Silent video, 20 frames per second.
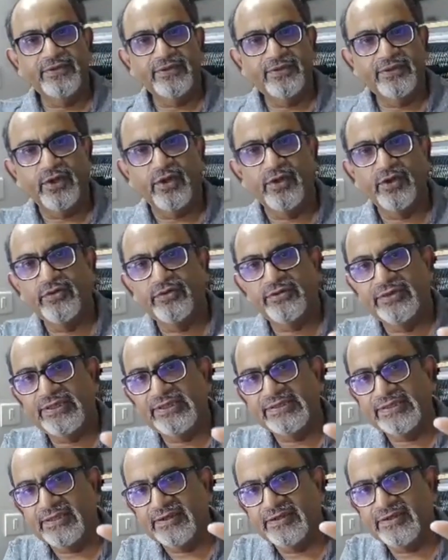Now
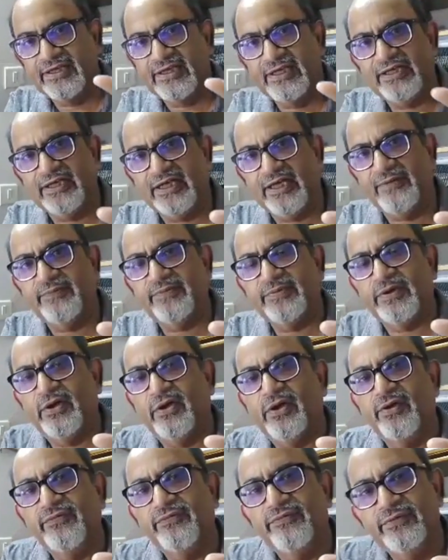these are three types
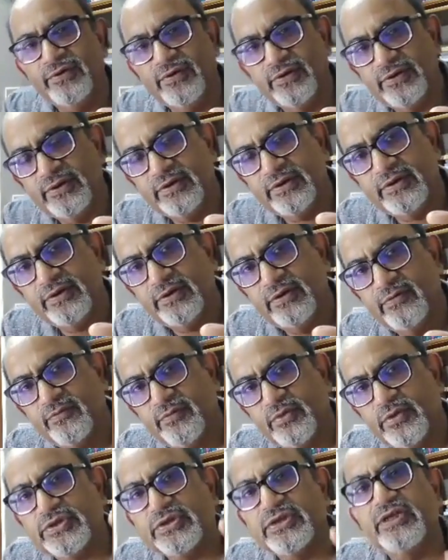of
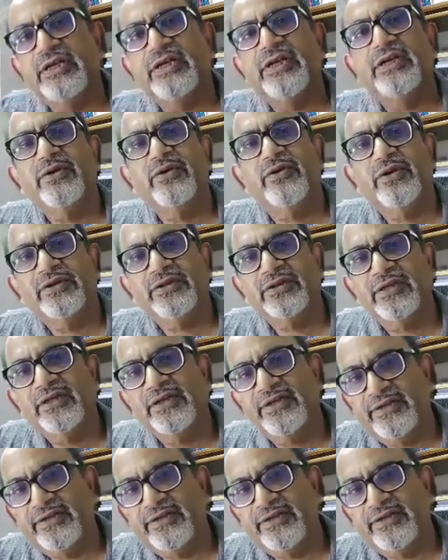posterior urethral